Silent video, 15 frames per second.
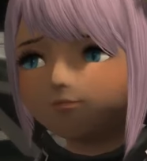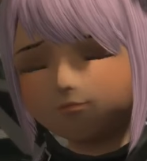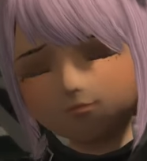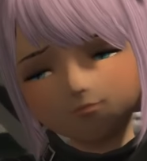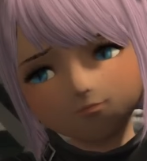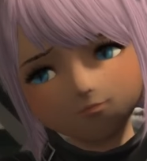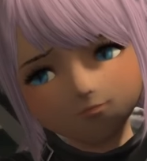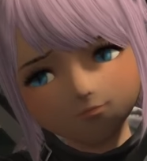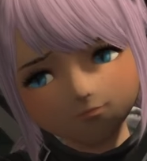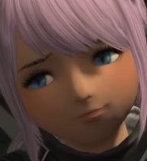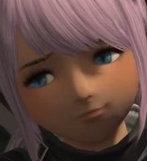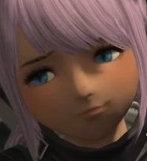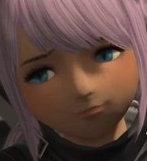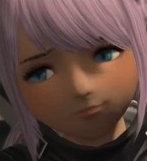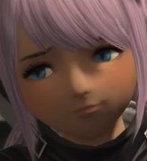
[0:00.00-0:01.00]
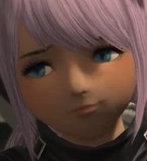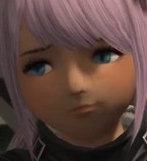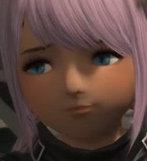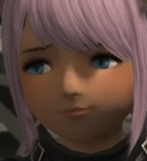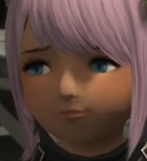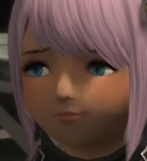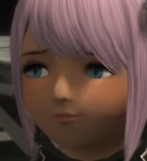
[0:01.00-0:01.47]
isn't prime,
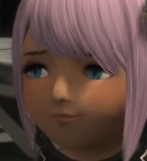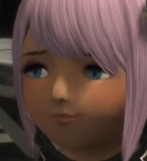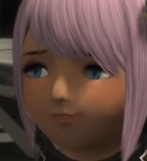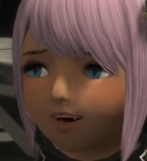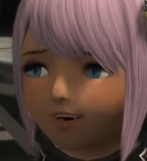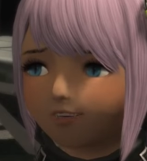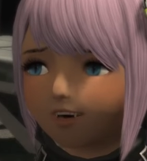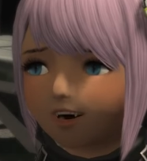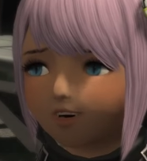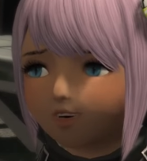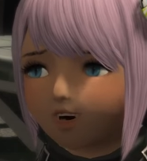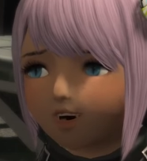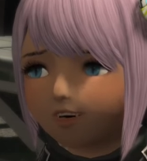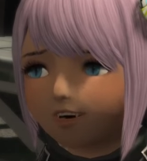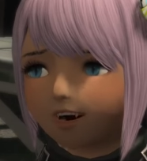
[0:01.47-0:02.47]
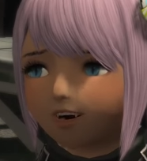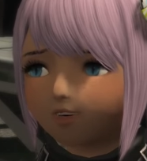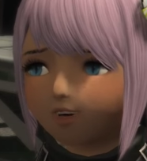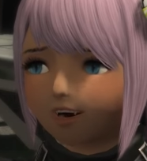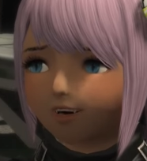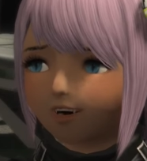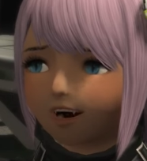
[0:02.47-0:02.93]
Kappa.
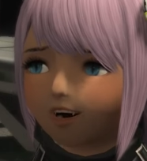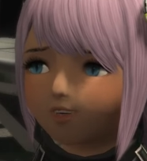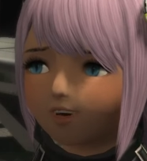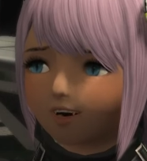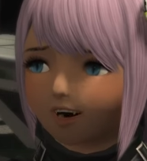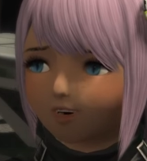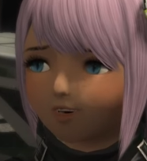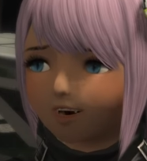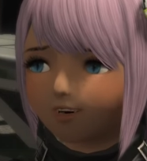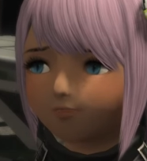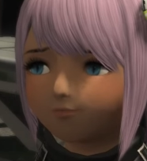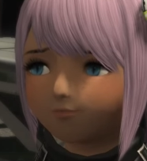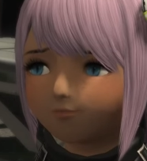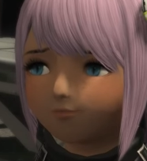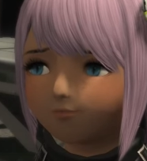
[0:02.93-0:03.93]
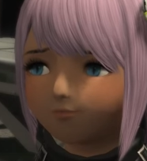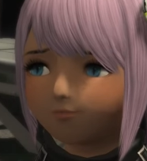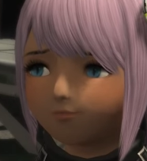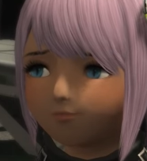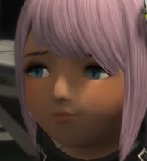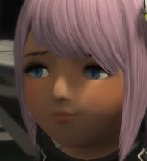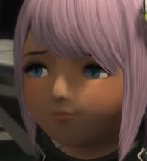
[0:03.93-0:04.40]
You're celebrating even though
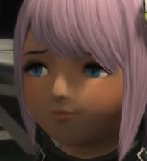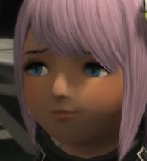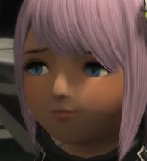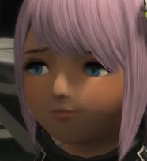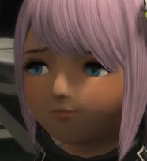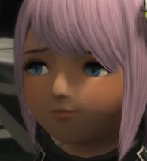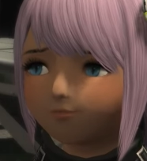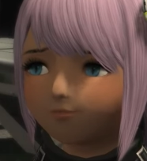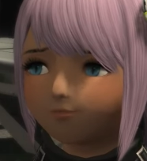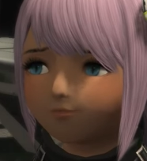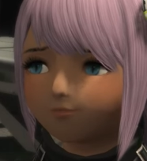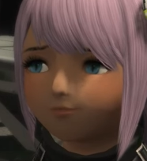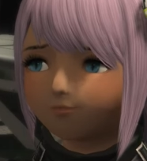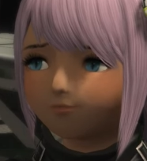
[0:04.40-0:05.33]
you lost?